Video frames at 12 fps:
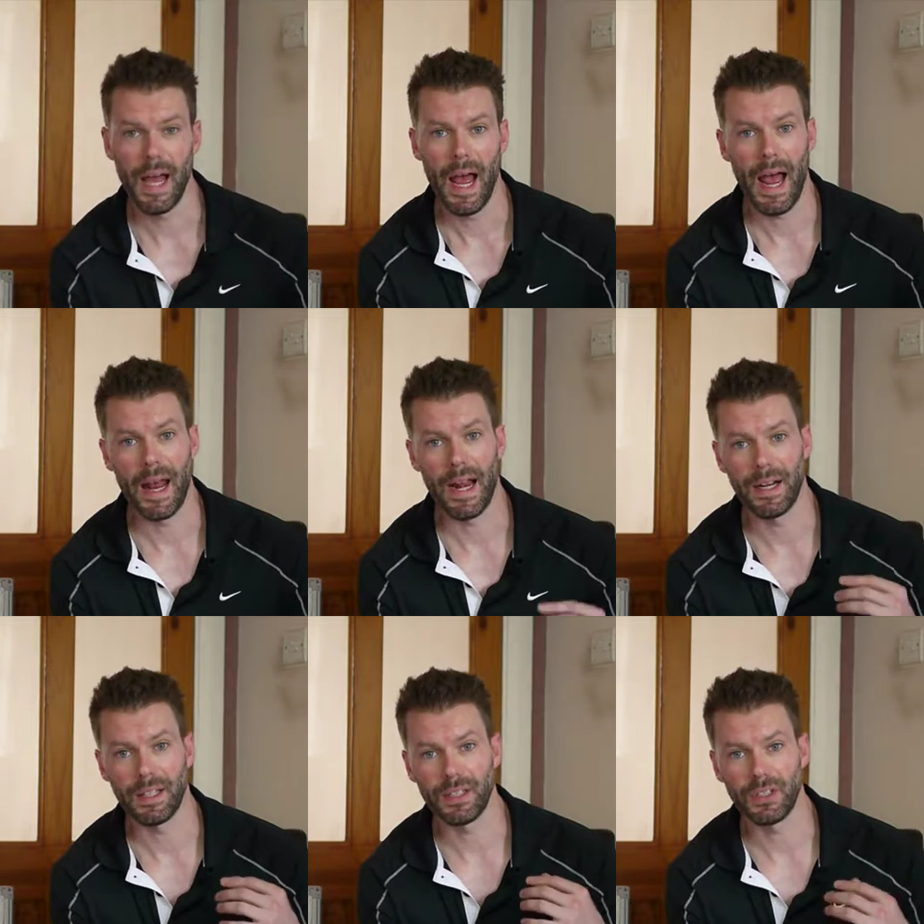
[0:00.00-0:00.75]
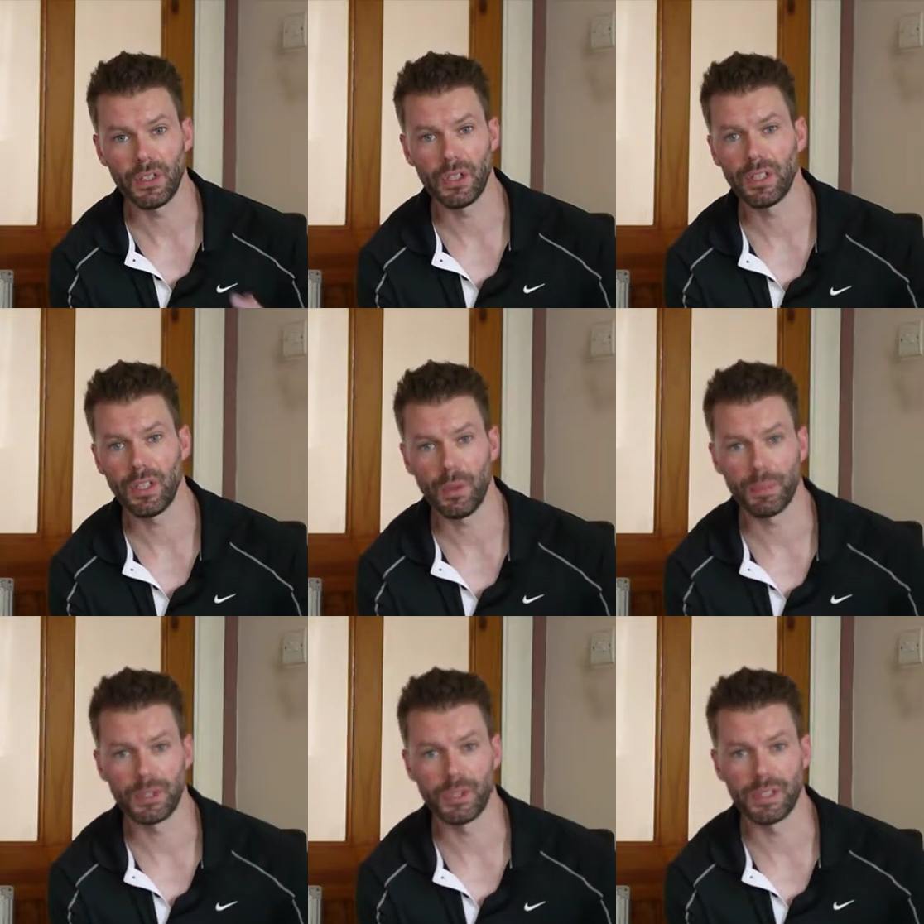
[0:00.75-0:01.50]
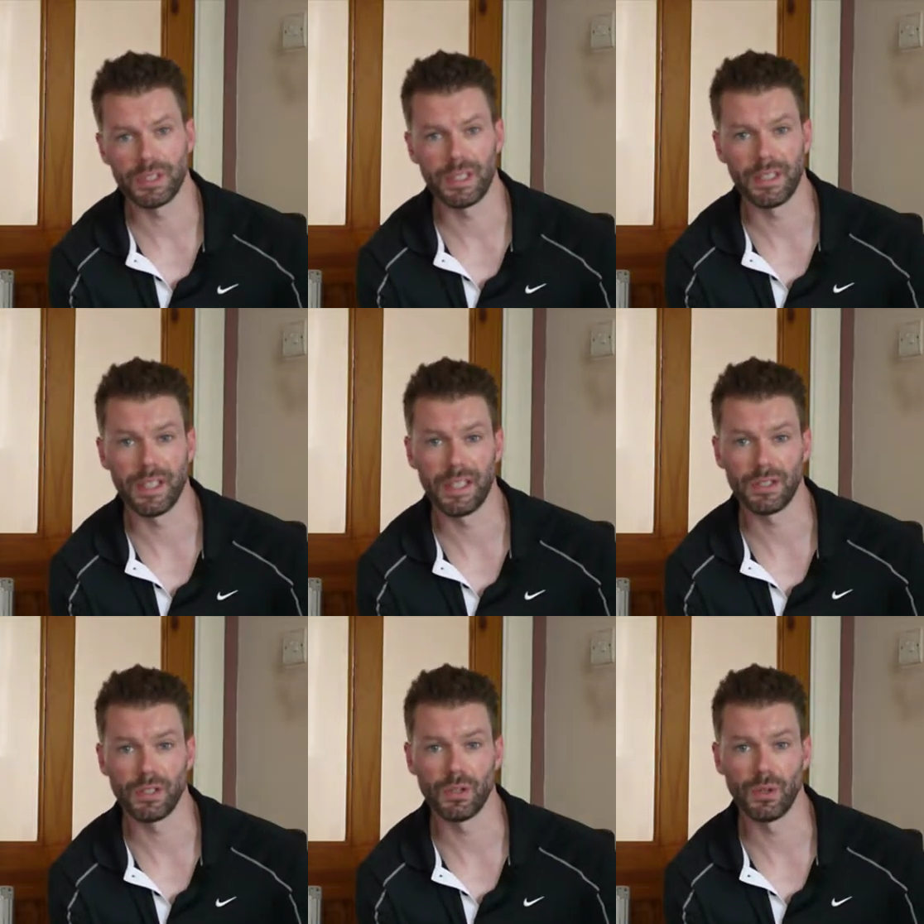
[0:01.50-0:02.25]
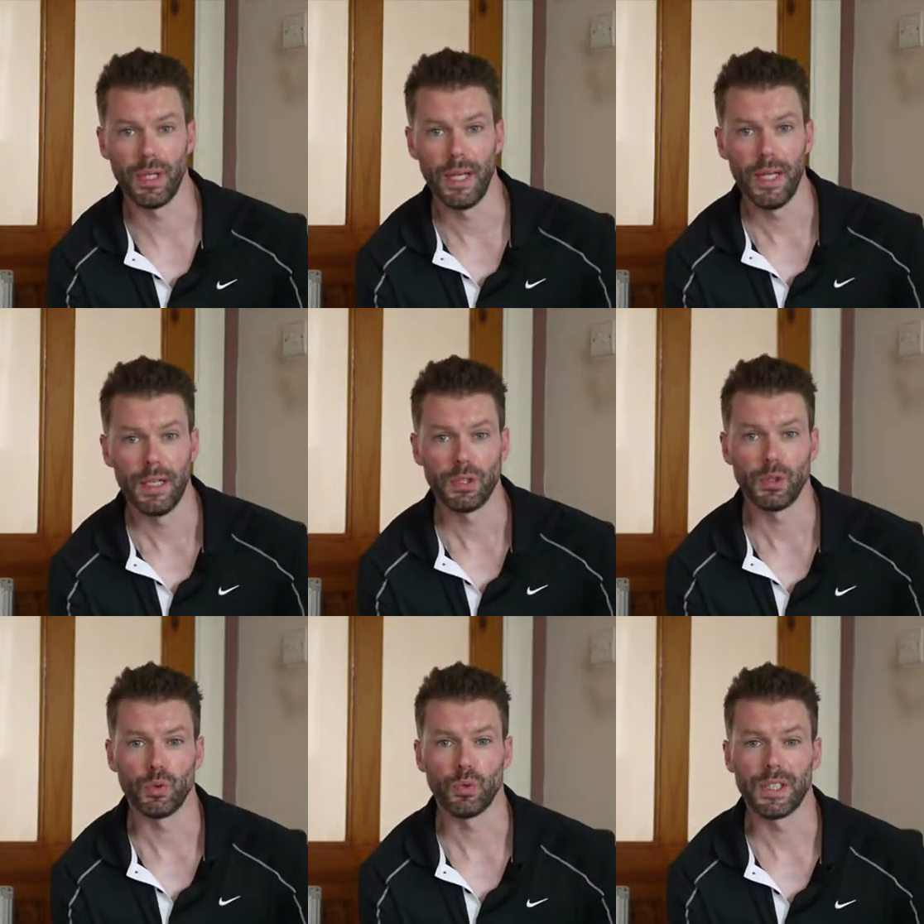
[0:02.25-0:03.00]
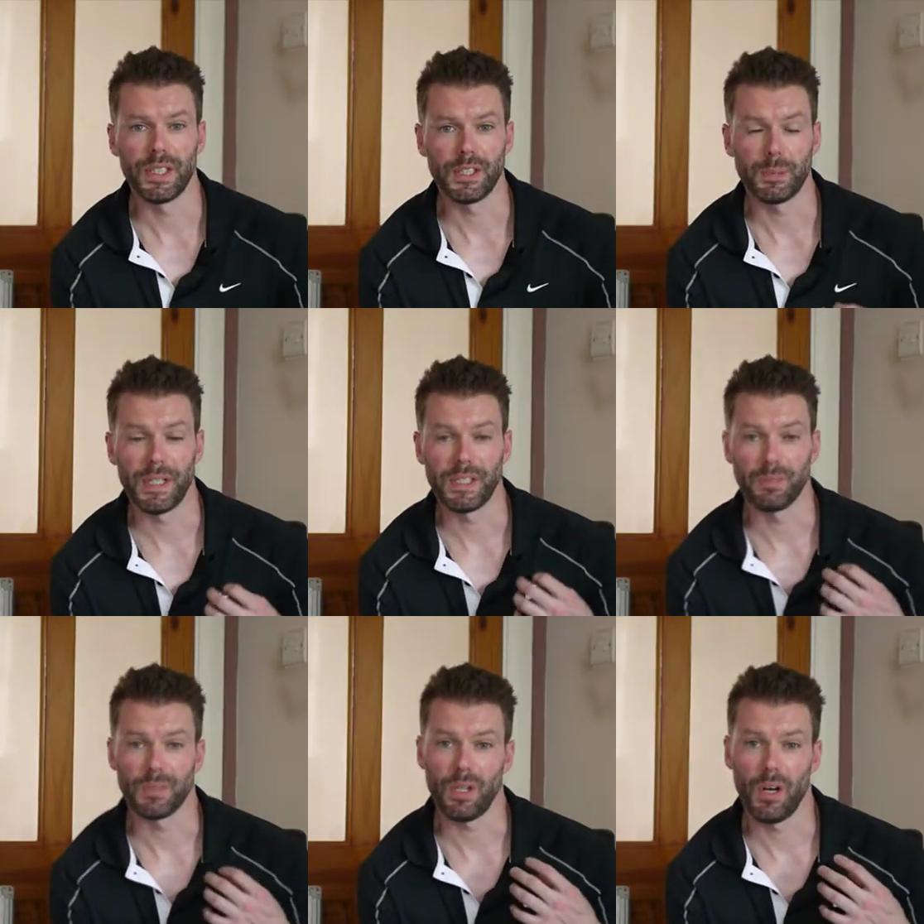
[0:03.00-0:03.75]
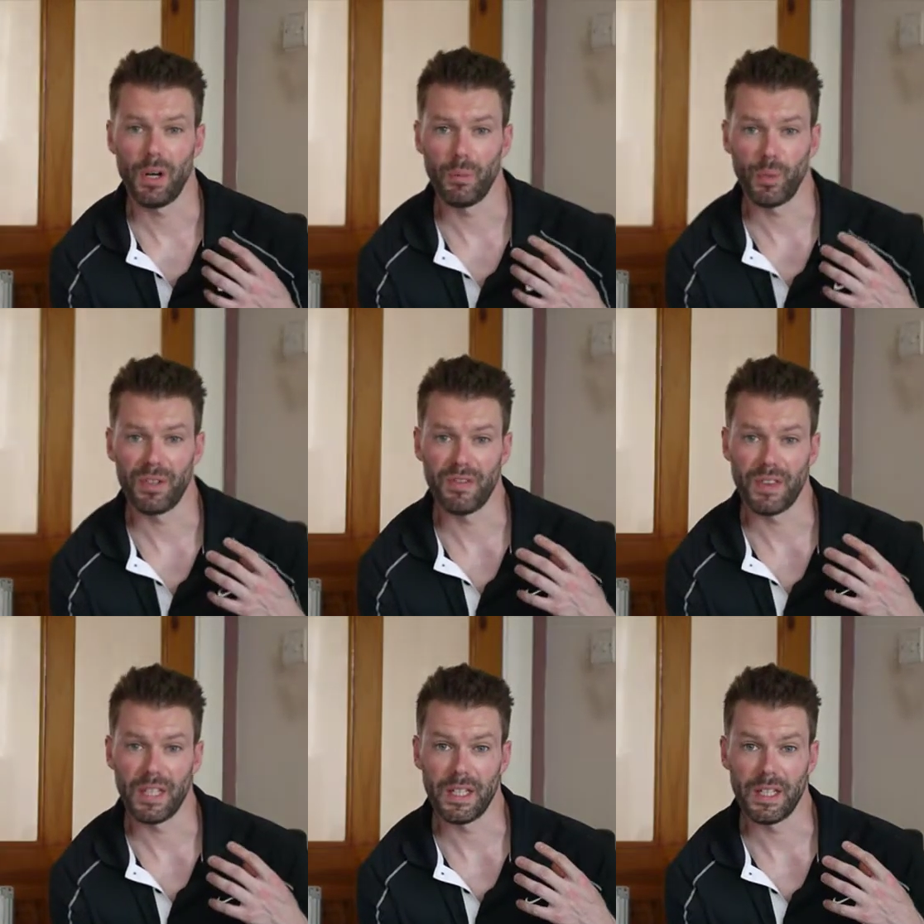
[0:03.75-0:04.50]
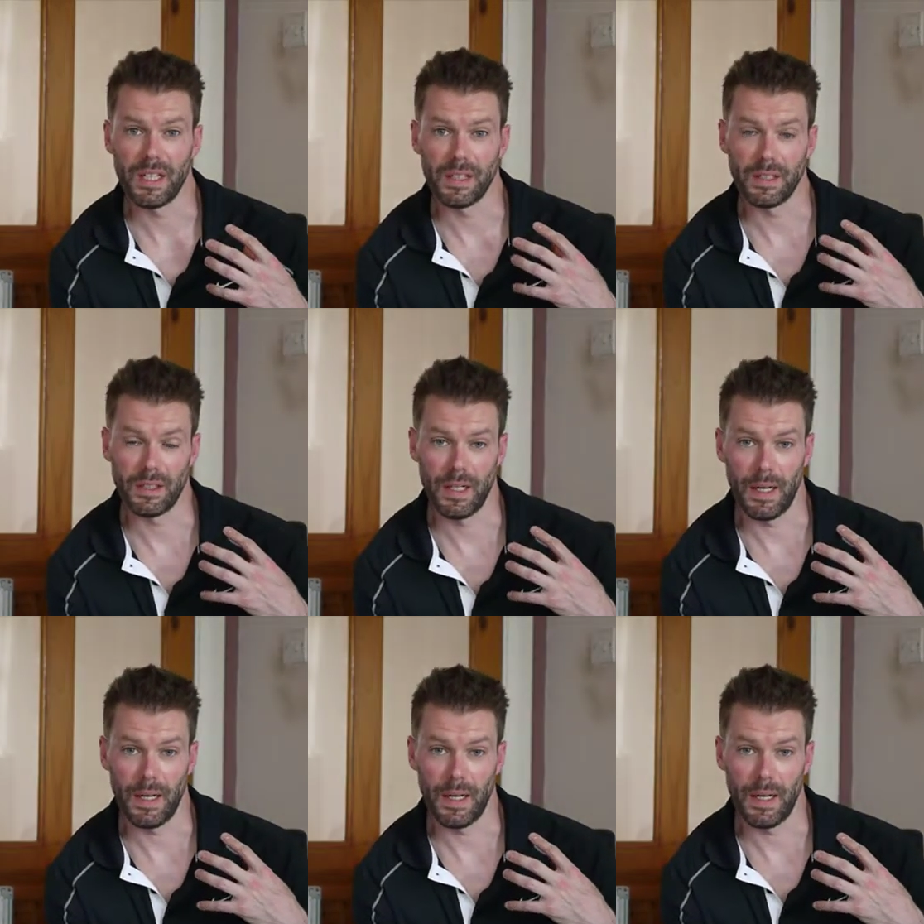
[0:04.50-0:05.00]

and had a good opportunity there to really spend some time with the